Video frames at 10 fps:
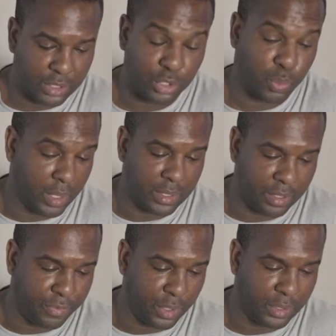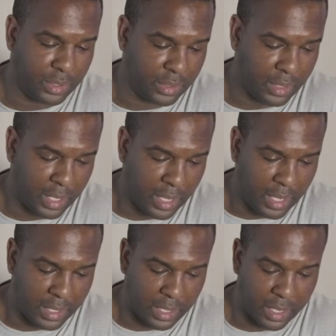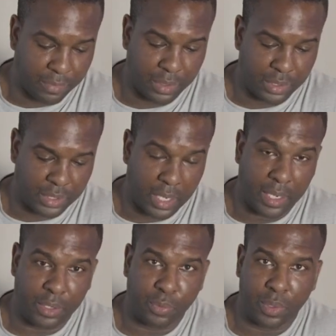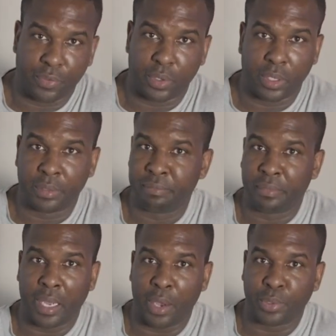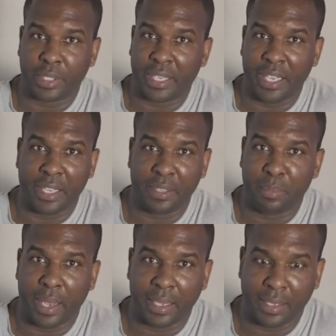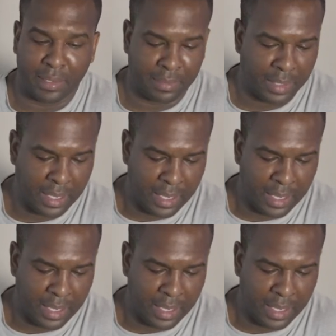This was the first gun I ever shot whenever I was a kid back in